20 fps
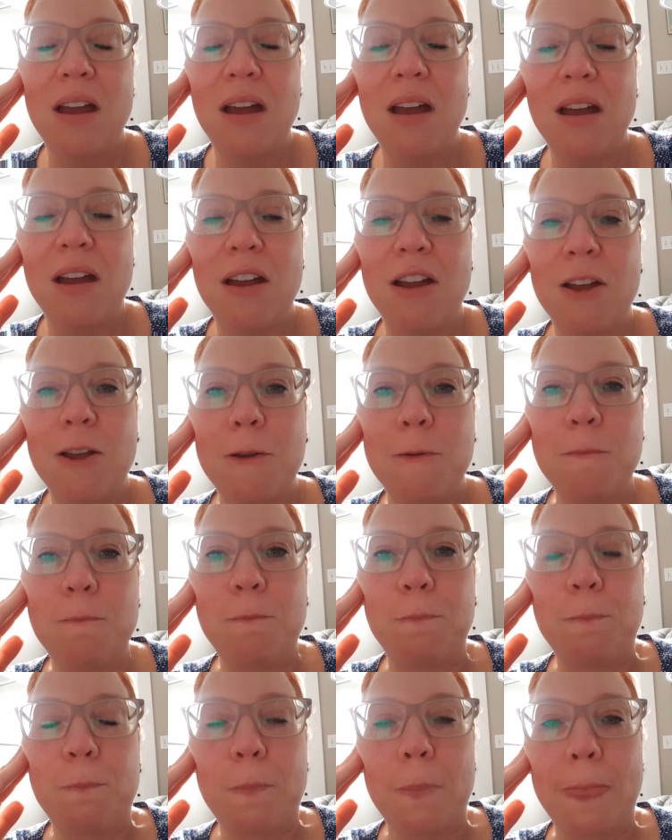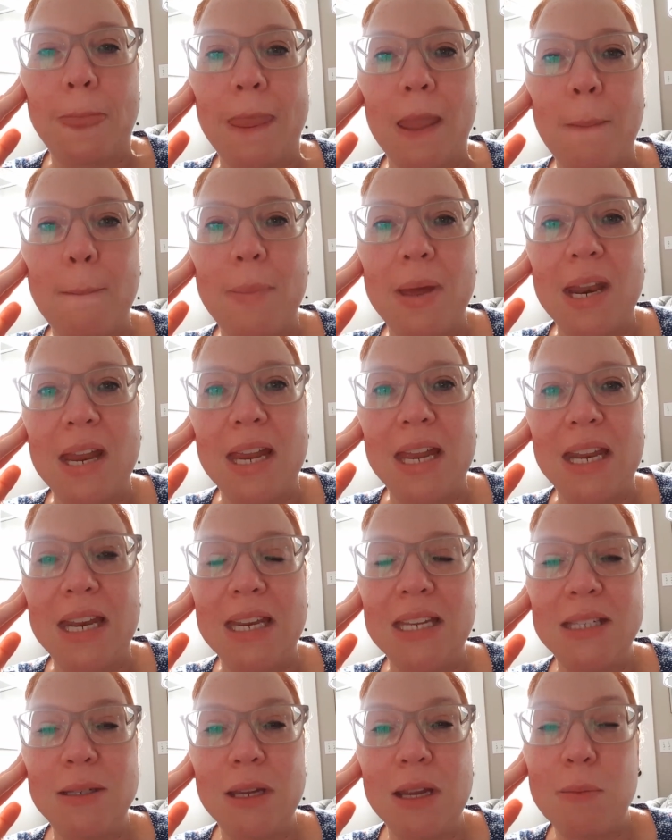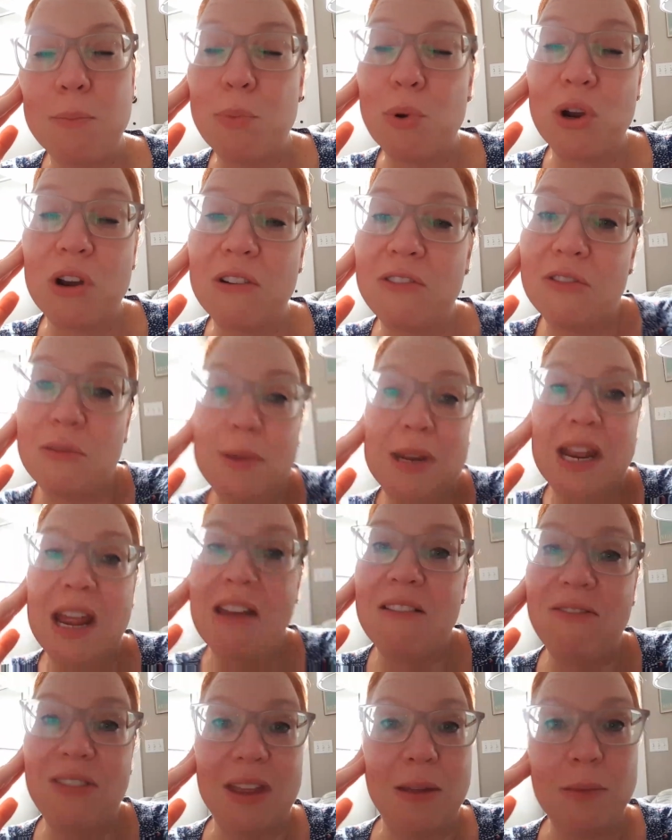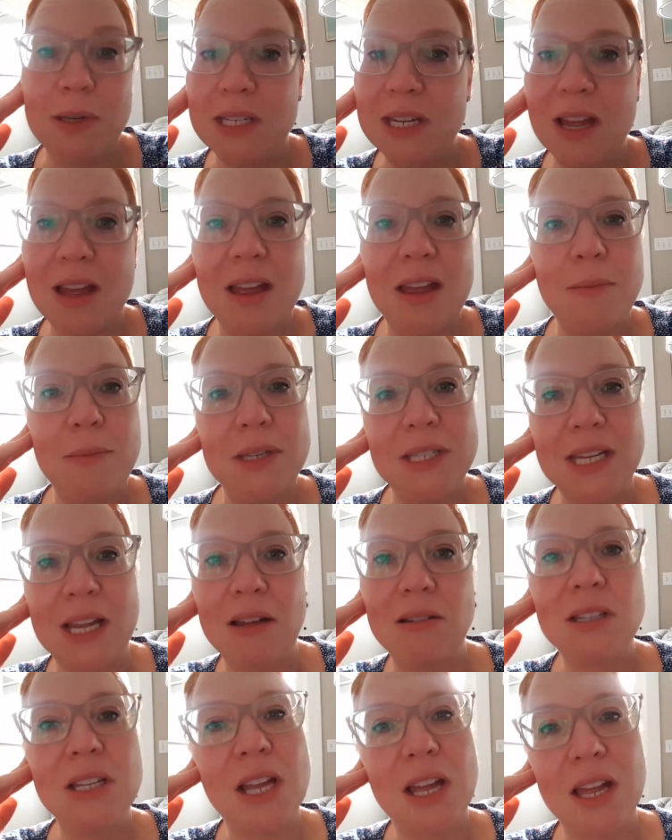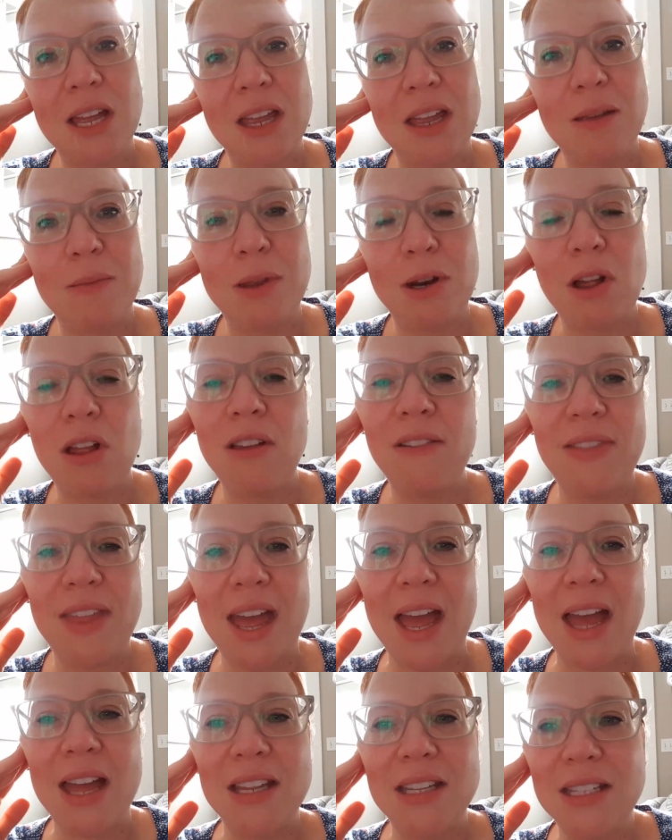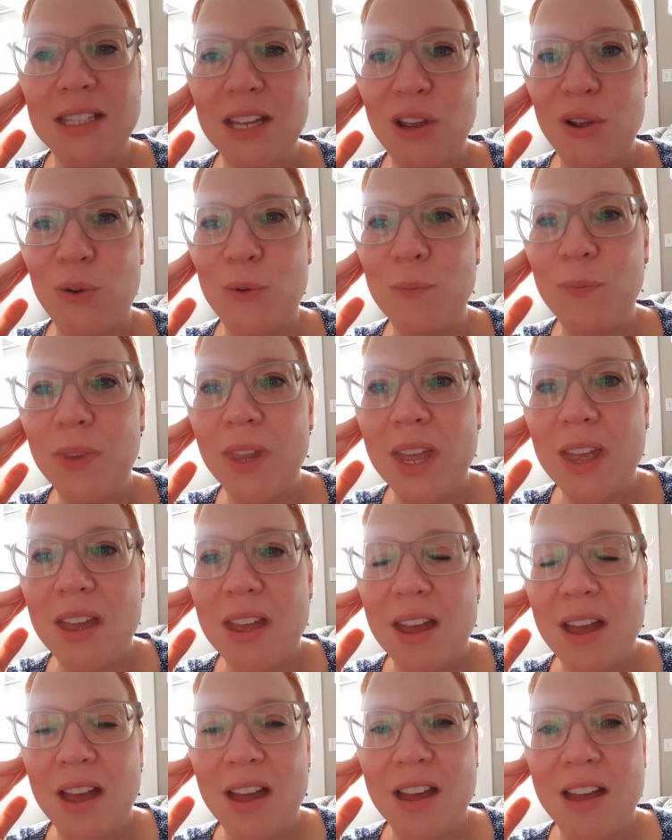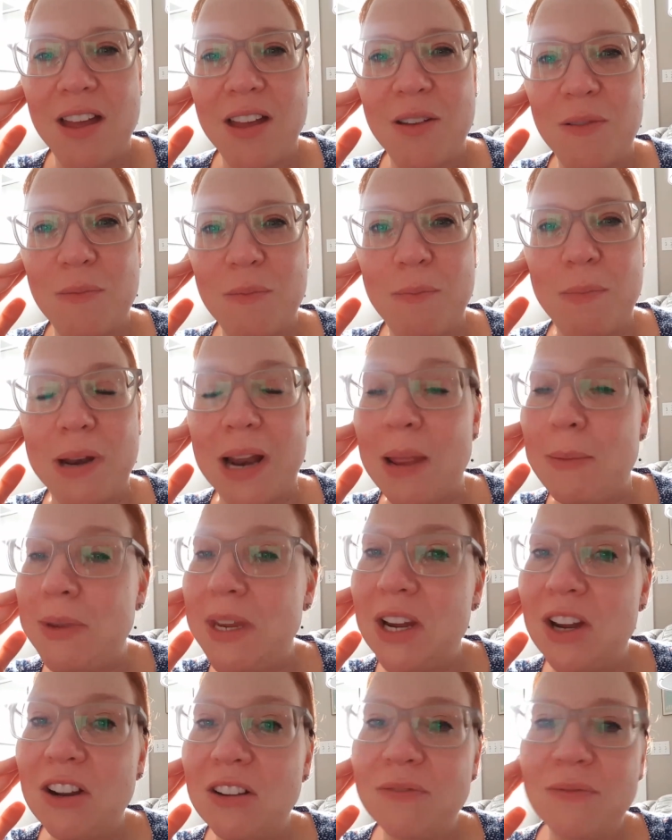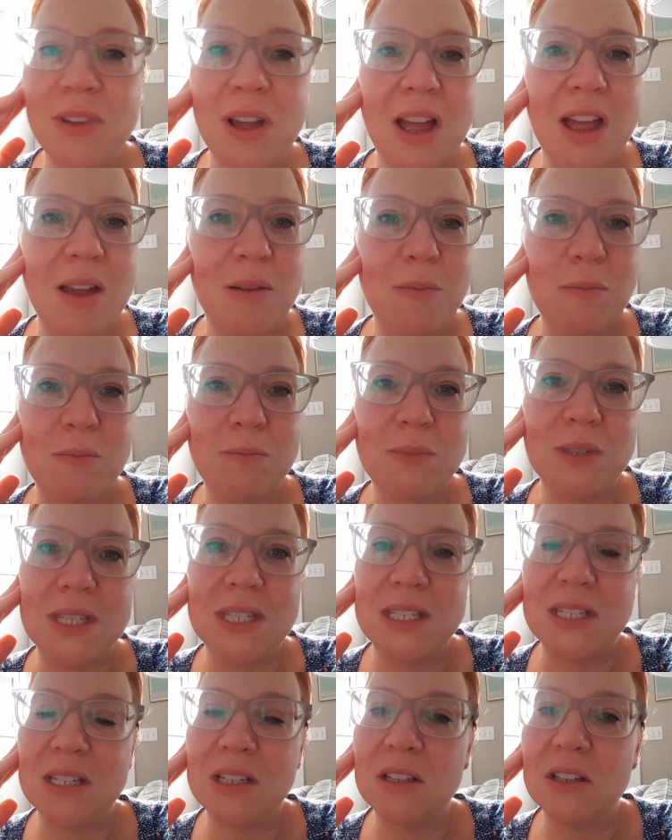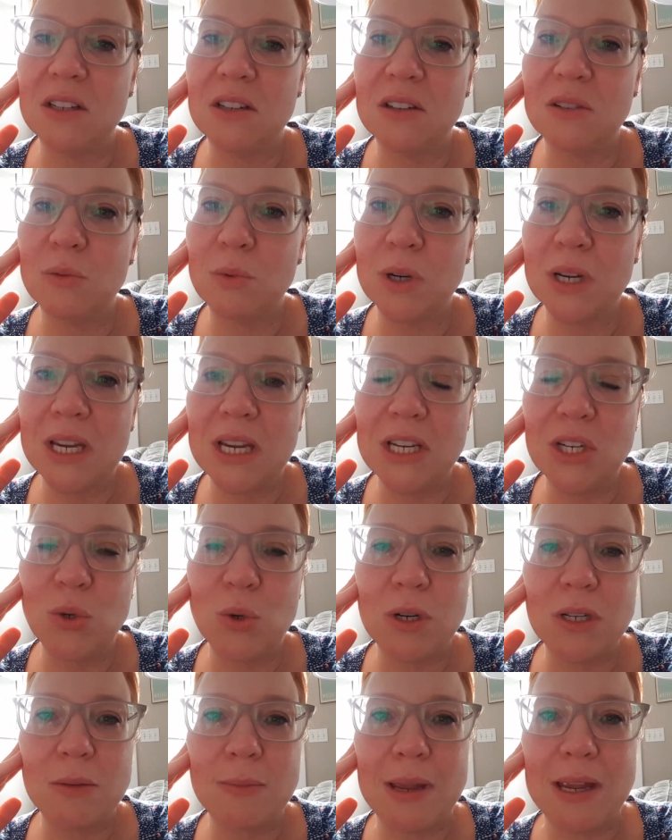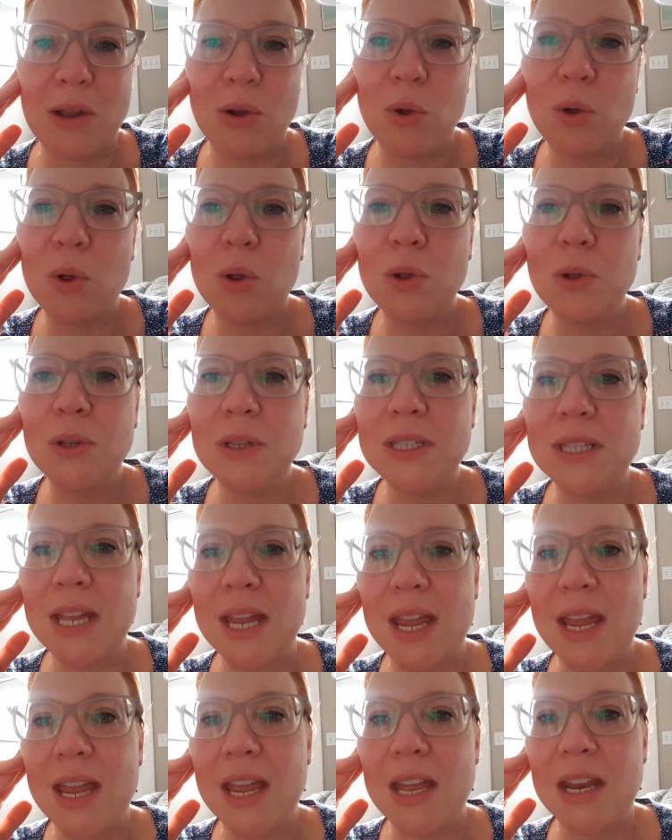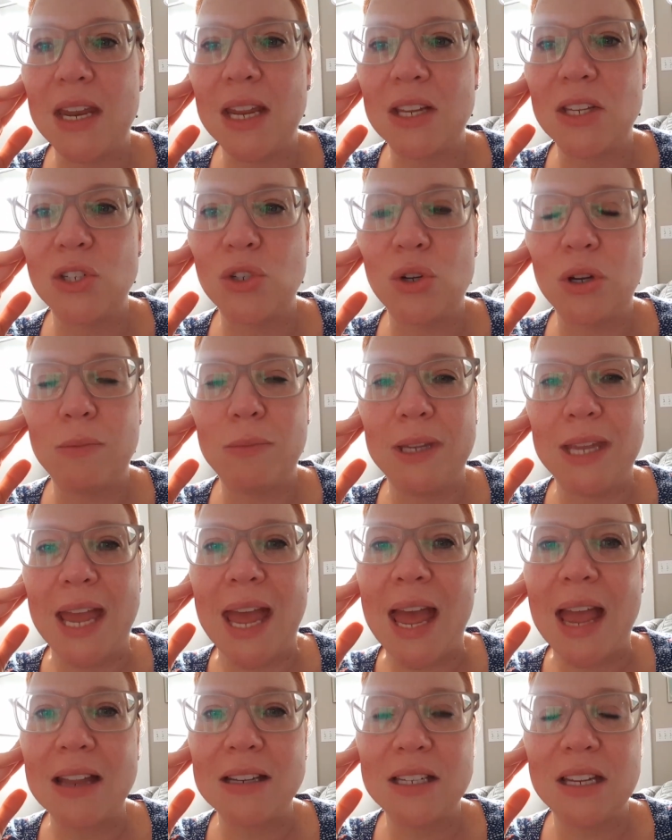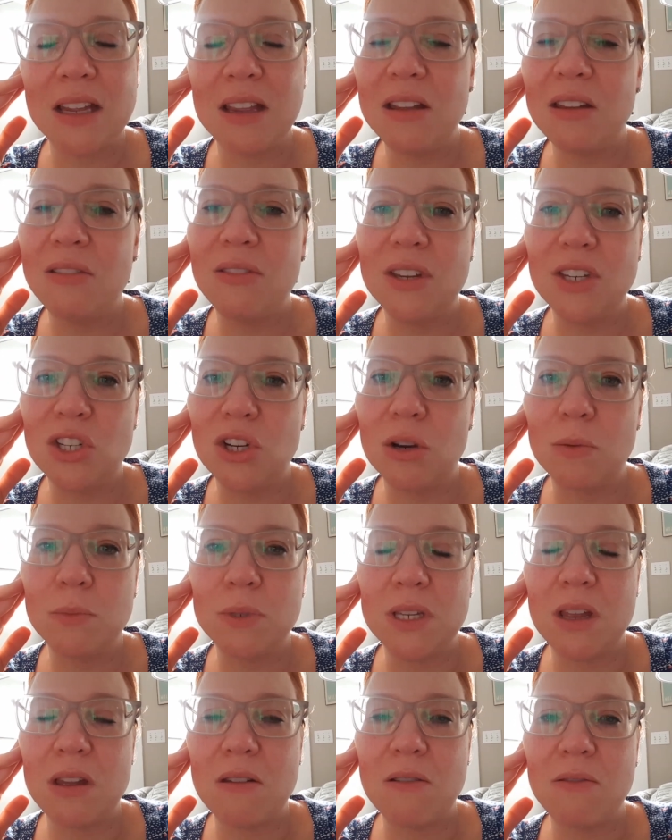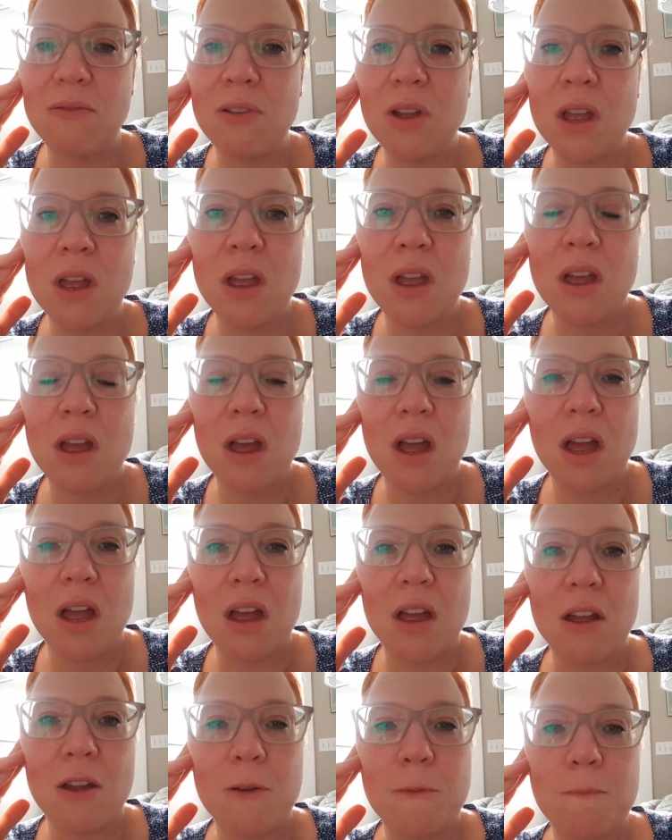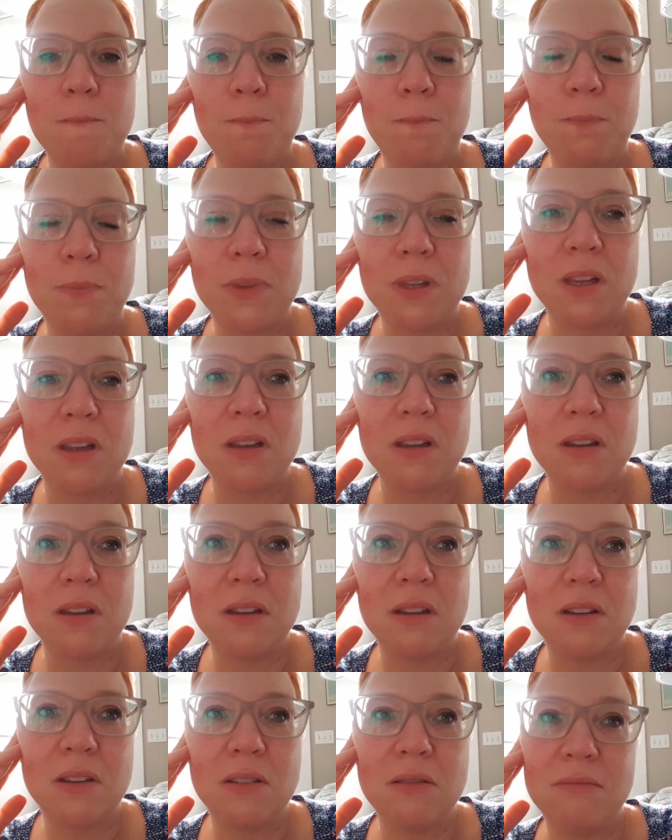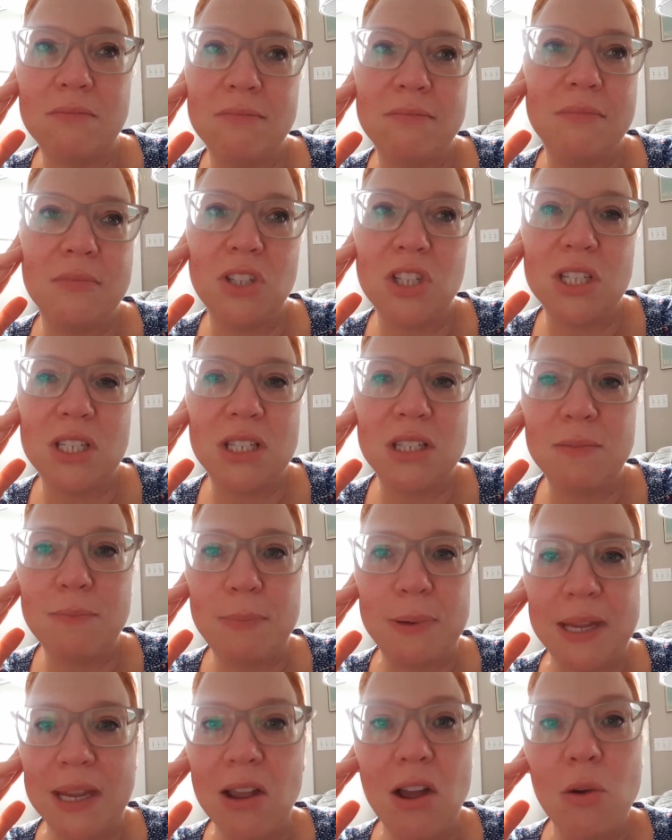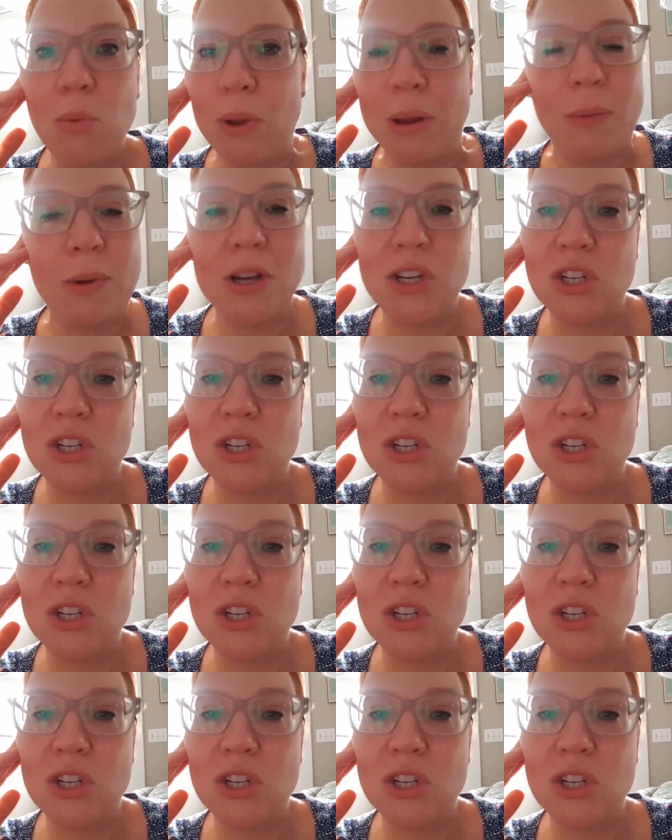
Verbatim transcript: Um, but it is important for me to have family time and downtime and all of that. So, um, but I'm here. I'm still working towards my goals and extremely active in terms of um, just being on Weight